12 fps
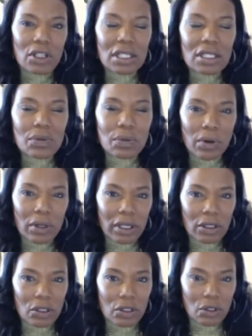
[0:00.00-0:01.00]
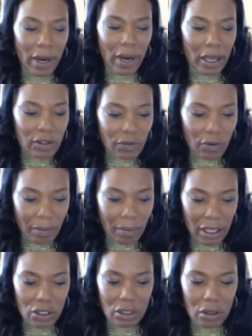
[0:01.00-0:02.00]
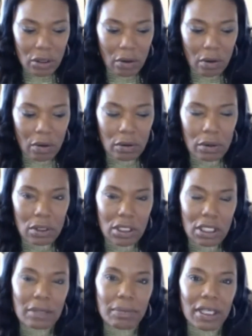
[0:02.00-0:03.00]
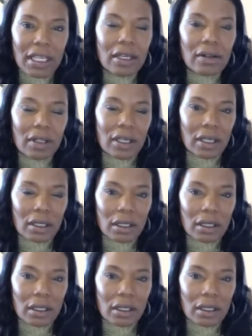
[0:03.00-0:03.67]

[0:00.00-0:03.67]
is really transformational, deep healing